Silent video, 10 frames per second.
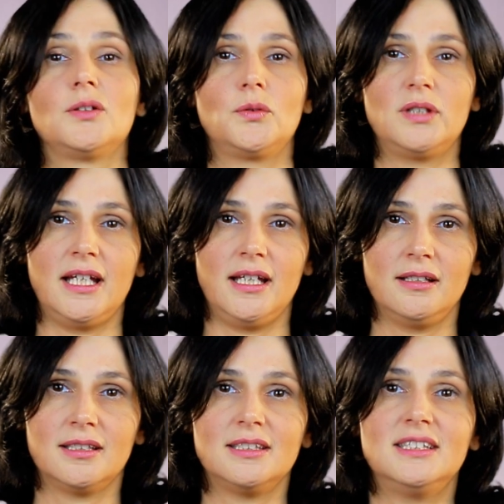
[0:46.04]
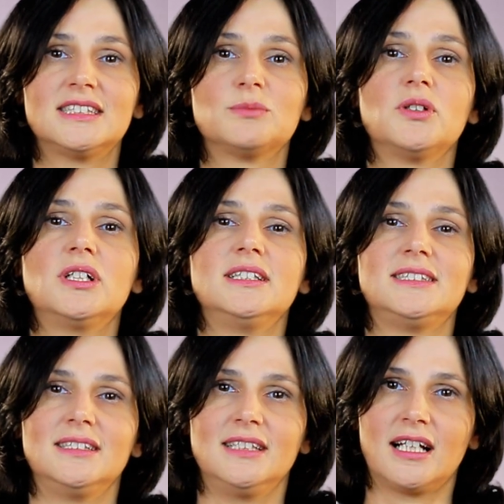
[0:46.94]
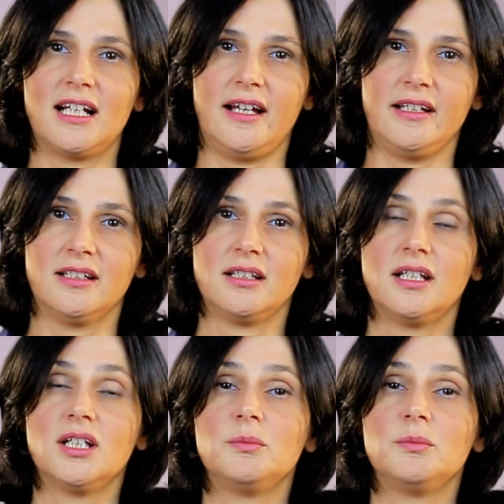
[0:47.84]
Today, this model is in decline